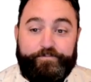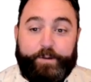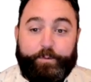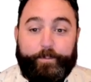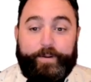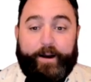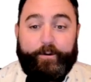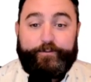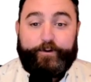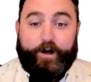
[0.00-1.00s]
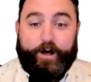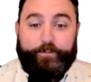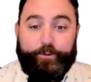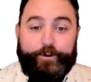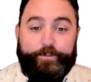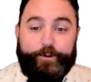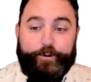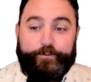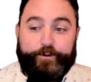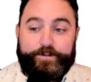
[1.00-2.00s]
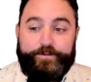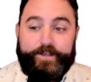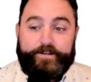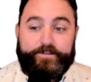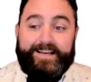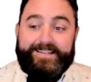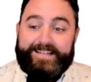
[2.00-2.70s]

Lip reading: a more powerful onboard computer for its vehicles.